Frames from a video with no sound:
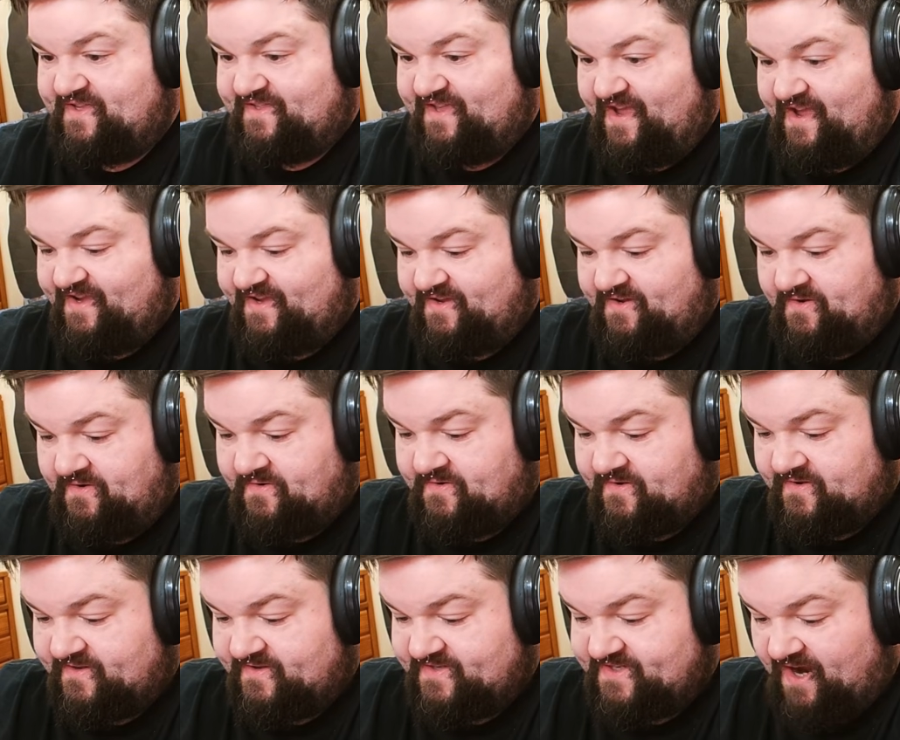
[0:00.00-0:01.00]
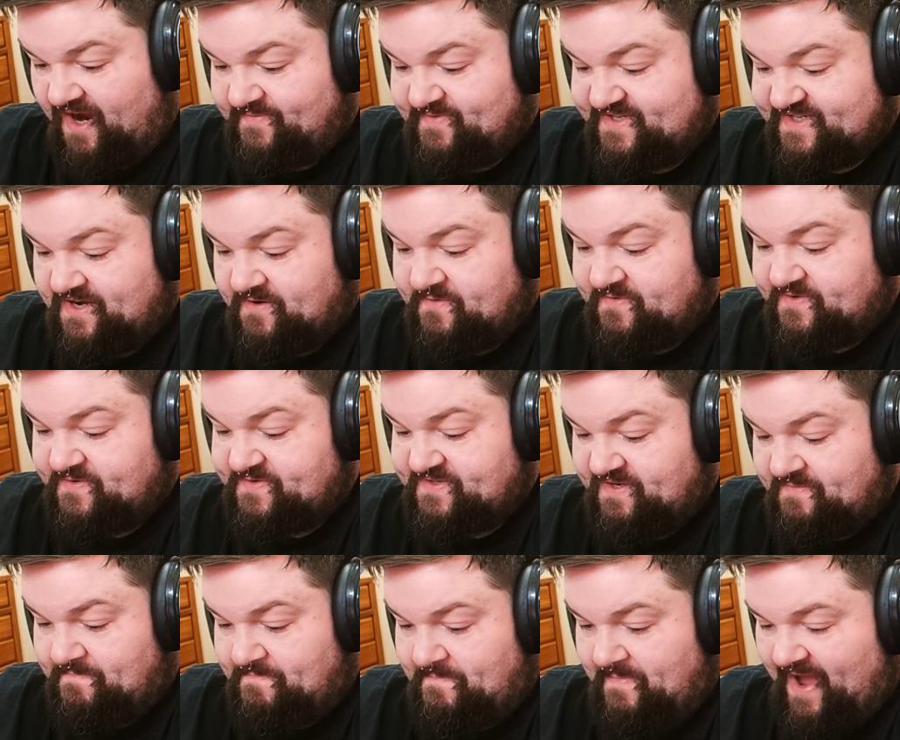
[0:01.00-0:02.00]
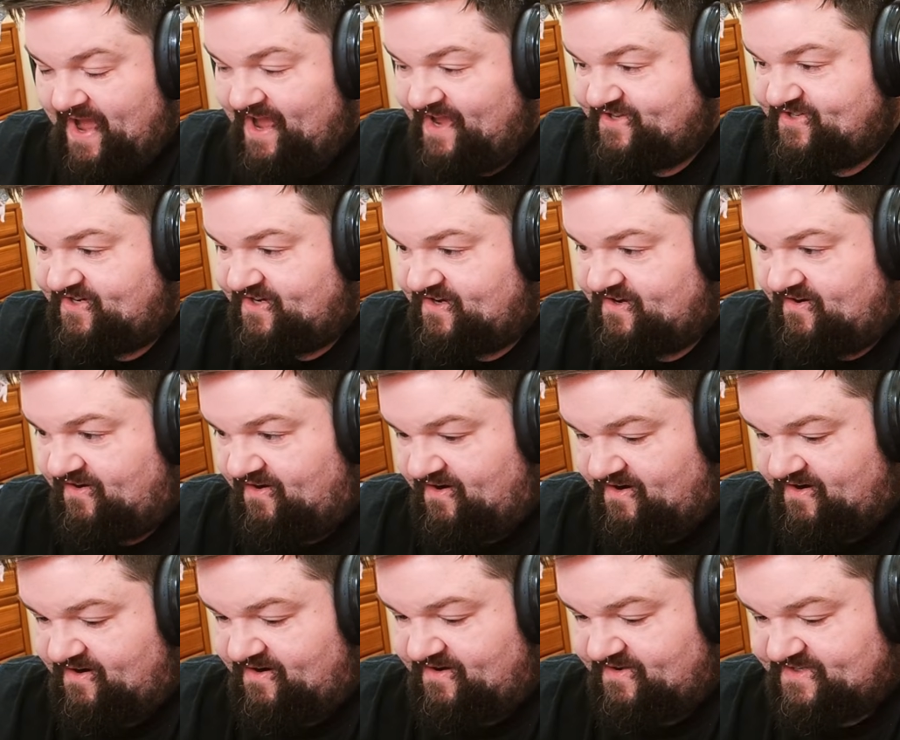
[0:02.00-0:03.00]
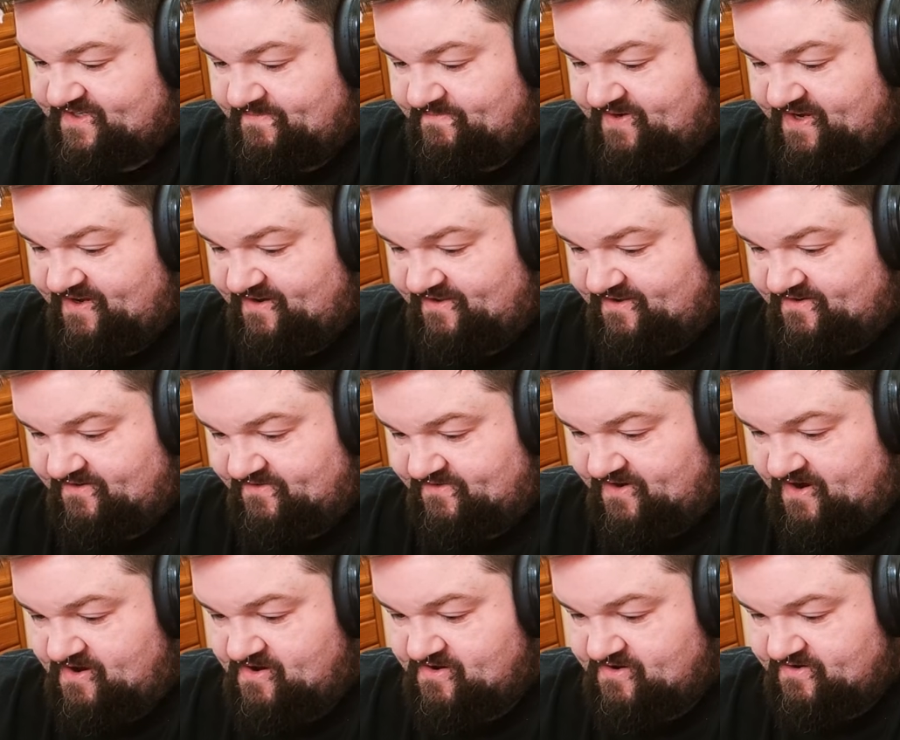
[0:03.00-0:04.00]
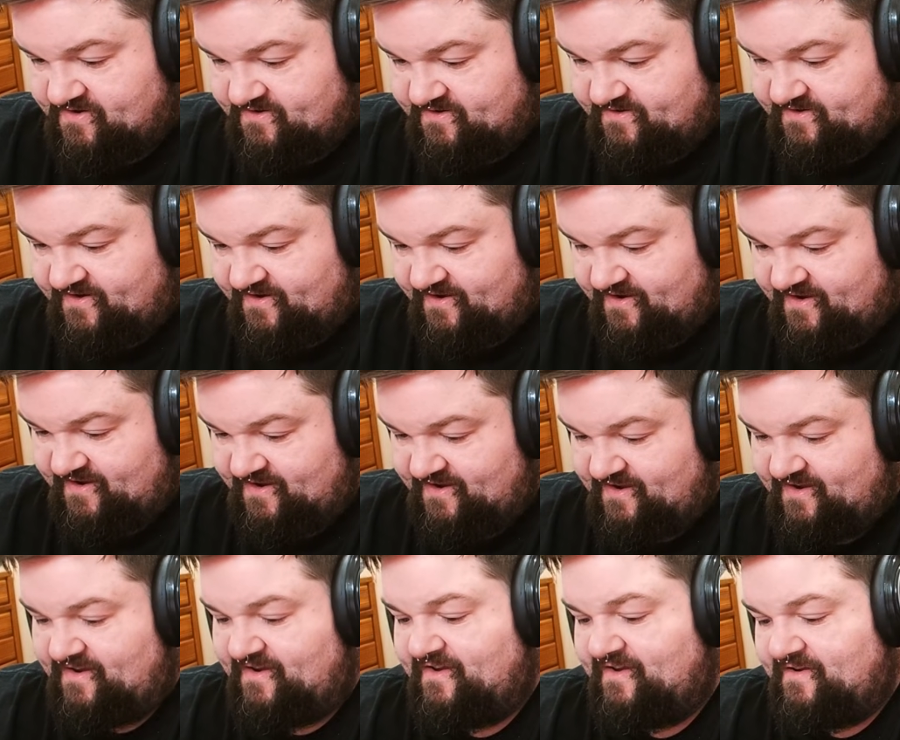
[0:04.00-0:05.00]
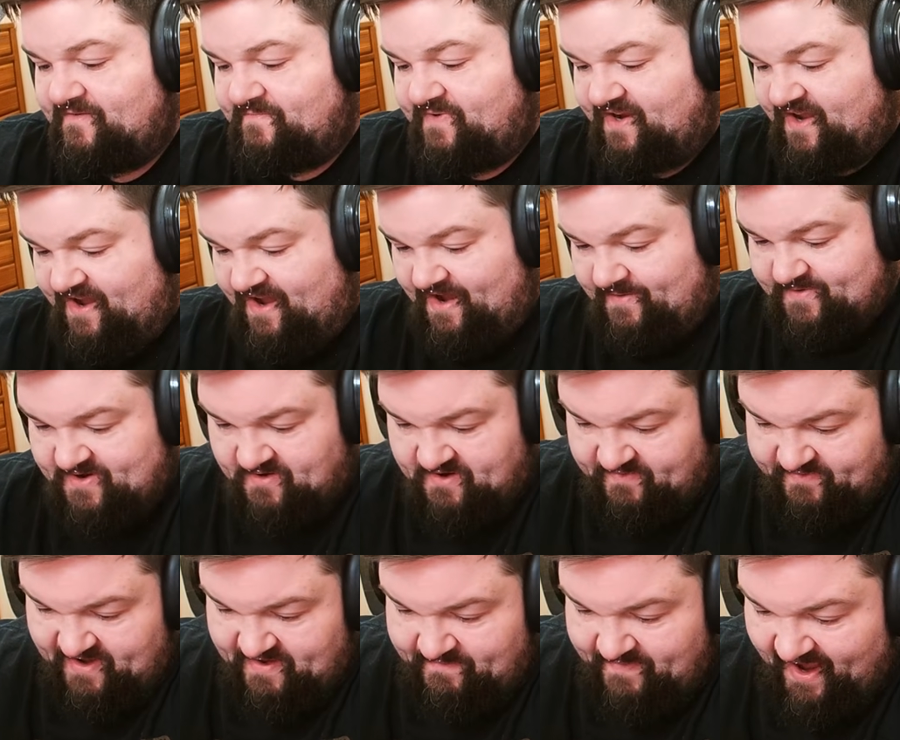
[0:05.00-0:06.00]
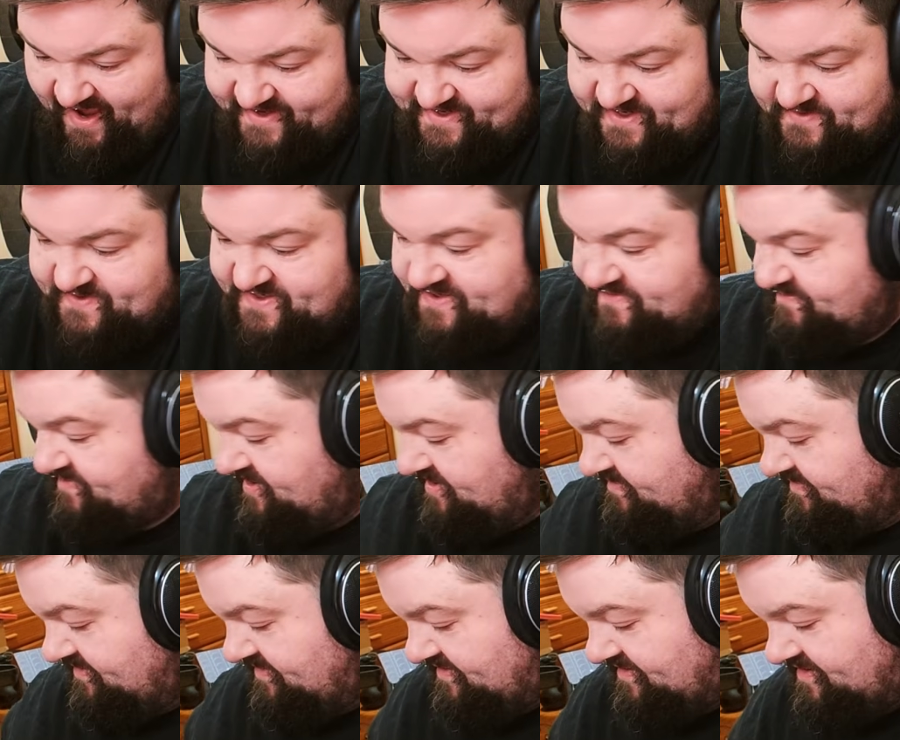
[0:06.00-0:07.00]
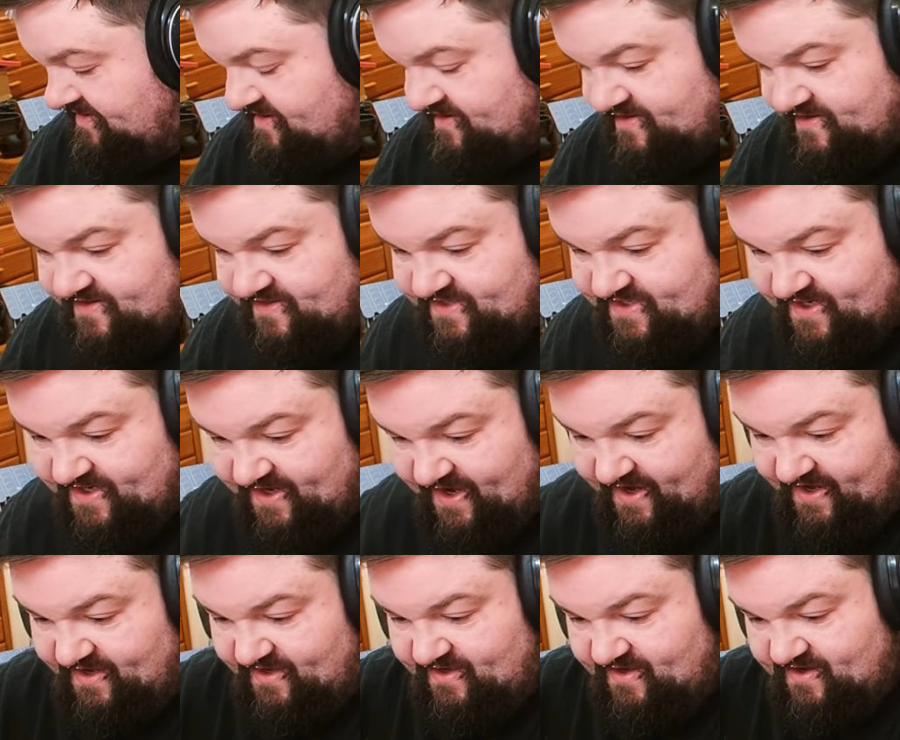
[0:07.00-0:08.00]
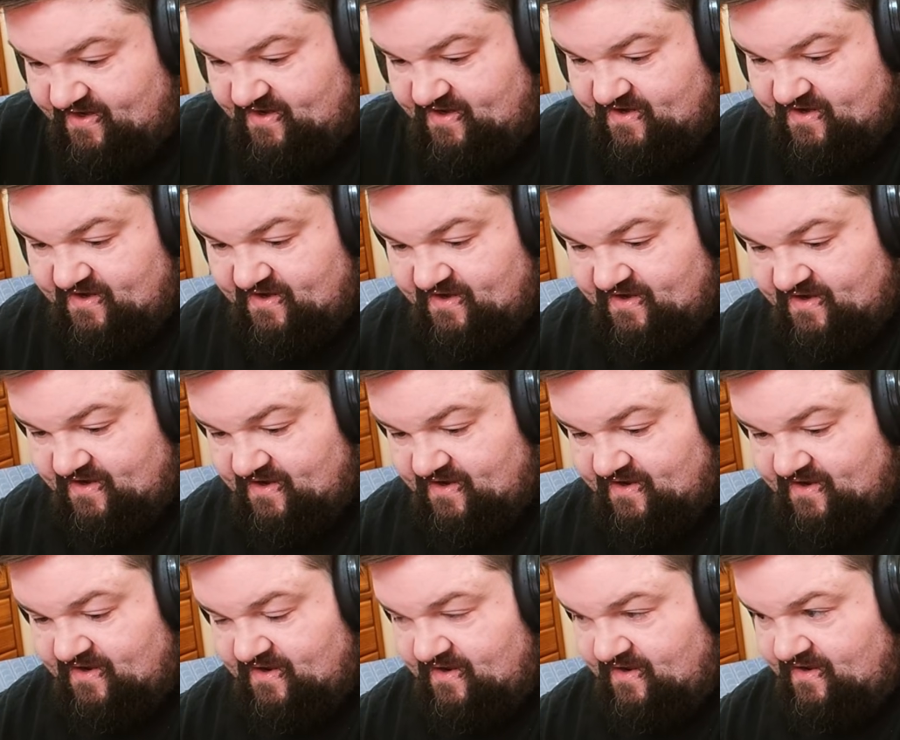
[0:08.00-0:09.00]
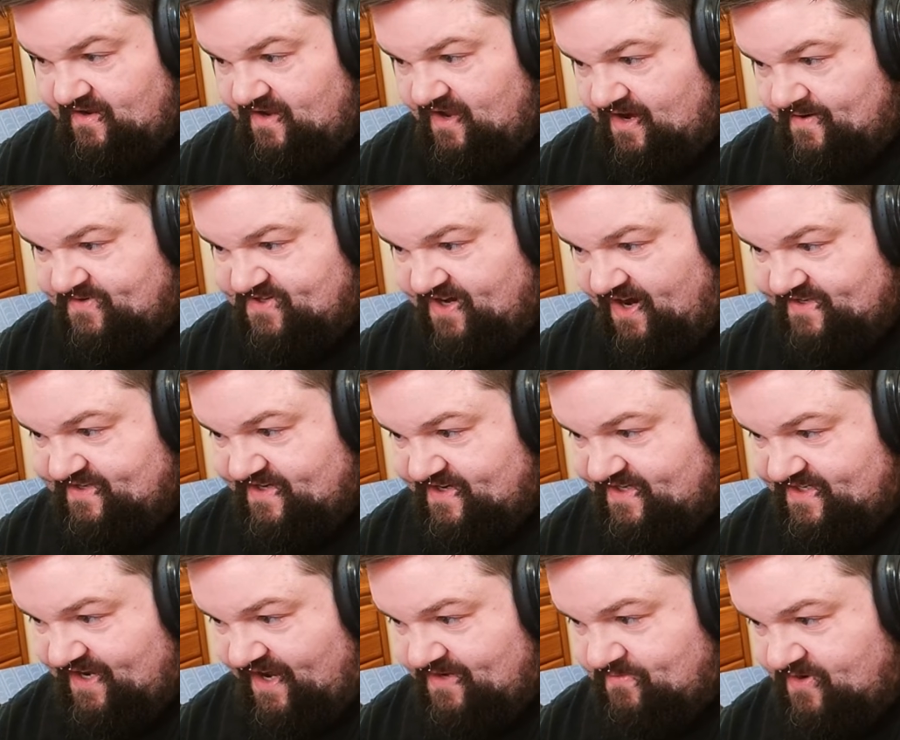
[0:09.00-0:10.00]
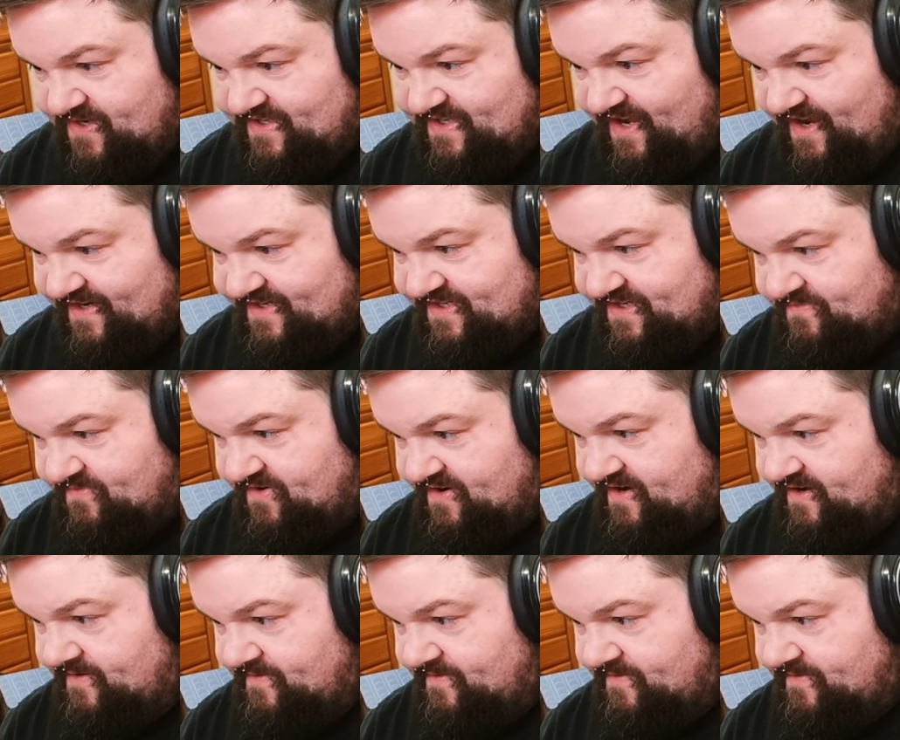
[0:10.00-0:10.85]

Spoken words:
Thank you. So I'm just going through some Magic cards. I'm being a little nerd. But I'm going to play Magic with some people tonight. And I'm trying to decide what decks to bring.